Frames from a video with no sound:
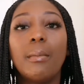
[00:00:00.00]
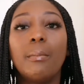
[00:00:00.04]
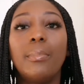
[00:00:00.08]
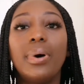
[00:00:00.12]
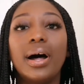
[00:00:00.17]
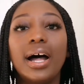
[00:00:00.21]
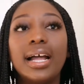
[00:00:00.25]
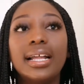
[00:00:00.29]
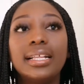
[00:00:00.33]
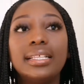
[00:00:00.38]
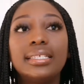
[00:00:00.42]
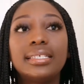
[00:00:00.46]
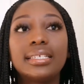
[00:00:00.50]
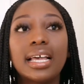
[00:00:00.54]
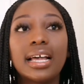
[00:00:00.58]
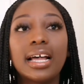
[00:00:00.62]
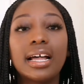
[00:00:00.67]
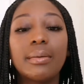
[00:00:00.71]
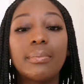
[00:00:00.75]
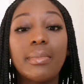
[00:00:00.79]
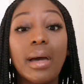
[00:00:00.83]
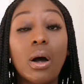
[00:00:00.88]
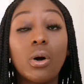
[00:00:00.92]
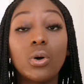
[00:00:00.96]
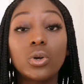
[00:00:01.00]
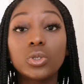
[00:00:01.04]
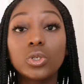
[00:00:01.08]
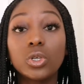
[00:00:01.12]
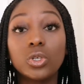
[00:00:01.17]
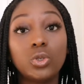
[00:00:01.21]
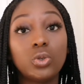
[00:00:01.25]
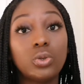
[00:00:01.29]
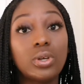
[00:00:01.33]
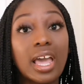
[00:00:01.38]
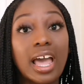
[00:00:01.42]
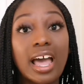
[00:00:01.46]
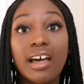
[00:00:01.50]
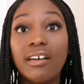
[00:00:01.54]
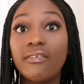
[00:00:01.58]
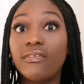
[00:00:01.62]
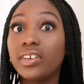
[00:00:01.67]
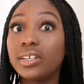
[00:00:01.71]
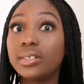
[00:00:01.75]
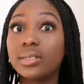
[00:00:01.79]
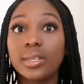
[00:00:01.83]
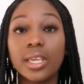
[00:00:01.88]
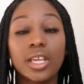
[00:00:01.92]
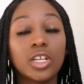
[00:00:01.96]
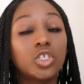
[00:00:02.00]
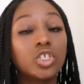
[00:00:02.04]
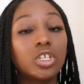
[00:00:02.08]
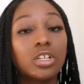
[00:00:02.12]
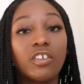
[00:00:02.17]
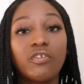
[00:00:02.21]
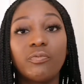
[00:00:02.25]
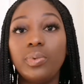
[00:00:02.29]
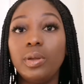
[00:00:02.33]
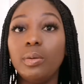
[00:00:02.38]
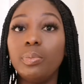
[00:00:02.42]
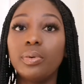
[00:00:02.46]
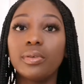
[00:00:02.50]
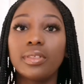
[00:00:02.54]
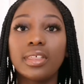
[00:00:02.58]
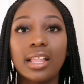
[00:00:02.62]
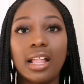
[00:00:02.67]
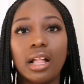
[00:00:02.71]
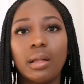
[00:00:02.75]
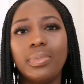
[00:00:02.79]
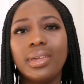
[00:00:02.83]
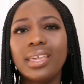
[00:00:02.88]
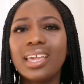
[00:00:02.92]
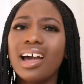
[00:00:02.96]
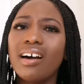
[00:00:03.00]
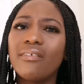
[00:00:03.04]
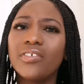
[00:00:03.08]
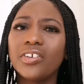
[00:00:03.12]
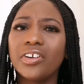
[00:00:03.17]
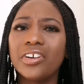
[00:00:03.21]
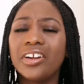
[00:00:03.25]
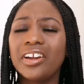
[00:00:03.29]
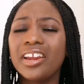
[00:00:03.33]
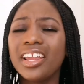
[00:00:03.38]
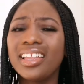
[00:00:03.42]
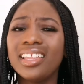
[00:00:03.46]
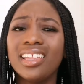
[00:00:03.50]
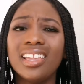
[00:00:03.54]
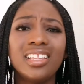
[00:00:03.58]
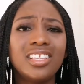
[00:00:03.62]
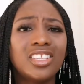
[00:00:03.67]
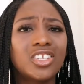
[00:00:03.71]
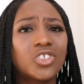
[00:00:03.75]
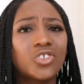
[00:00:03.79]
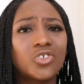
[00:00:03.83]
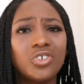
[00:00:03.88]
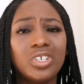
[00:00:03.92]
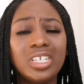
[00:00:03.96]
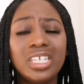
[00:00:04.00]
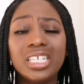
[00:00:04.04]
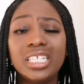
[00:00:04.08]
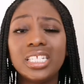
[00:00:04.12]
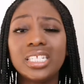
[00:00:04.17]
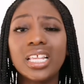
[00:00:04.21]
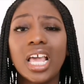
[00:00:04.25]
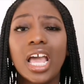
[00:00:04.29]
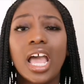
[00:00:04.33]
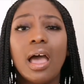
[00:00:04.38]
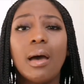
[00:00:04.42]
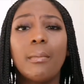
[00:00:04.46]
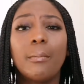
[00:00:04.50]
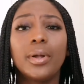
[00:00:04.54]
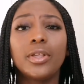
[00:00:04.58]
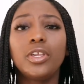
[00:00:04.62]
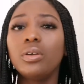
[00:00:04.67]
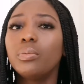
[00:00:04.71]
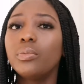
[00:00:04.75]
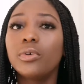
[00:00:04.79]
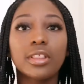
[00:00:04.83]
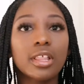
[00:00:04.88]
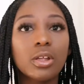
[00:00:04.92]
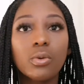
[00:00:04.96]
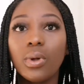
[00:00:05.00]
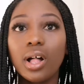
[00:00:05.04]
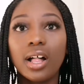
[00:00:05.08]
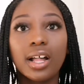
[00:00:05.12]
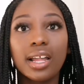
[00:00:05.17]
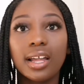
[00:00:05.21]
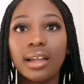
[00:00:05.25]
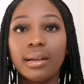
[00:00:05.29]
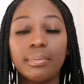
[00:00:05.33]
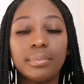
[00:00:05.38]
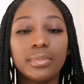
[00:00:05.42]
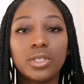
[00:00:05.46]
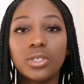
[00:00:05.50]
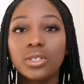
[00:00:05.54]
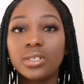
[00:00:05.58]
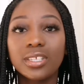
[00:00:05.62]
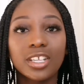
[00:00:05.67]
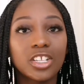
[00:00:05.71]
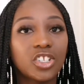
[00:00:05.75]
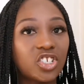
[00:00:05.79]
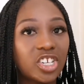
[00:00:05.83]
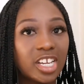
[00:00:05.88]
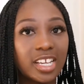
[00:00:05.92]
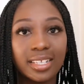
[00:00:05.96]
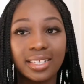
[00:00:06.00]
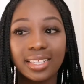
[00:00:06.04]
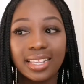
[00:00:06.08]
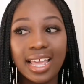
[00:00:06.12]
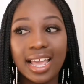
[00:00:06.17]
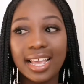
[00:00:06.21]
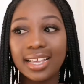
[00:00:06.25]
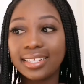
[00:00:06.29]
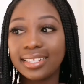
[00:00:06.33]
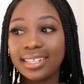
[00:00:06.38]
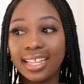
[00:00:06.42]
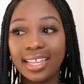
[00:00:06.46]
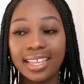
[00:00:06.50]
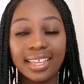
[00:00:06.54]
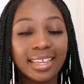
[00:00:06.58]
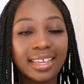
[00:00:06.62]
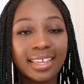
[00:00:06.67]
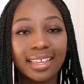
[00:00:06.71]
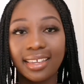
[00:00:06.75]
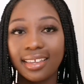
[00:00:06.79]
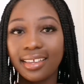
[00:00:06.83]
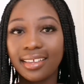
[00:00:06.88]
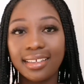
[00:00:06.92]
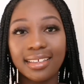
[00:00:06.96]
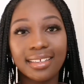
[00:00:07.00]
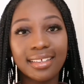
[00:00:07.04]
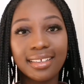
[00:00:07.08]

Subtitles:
But I also do have a schedule of people that I'll be covering in industries. But you're more than welcome to suggest, guys. Like,